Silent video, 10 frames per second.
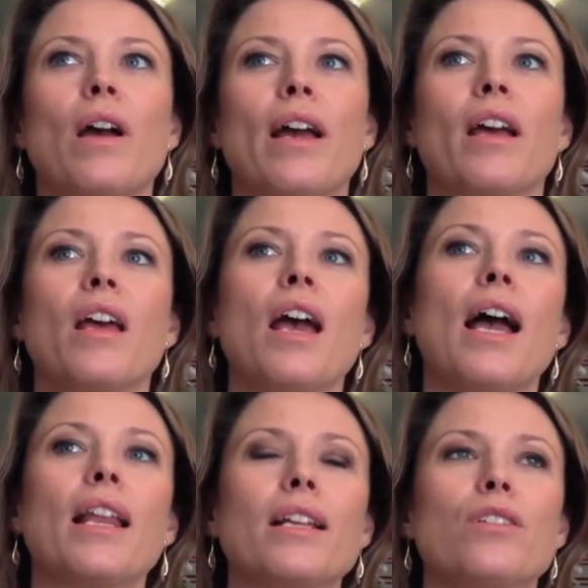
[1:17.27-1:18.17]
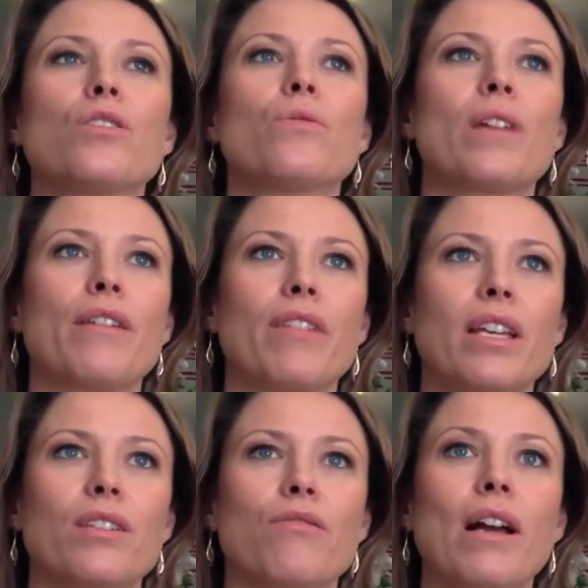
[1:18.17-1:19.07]
I like to do what I
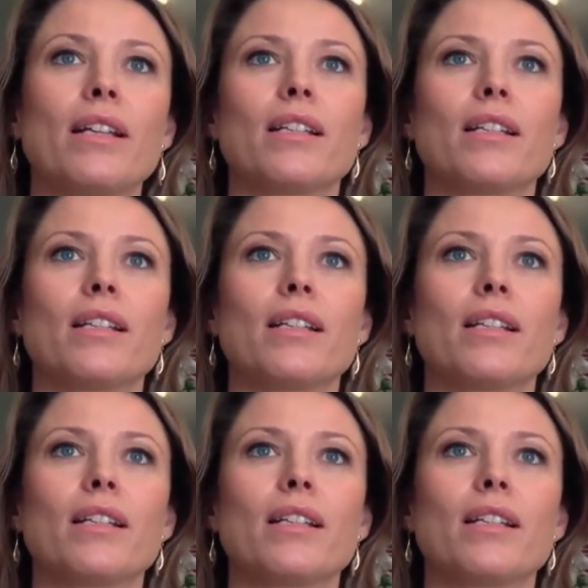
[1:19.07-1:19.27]
think is right.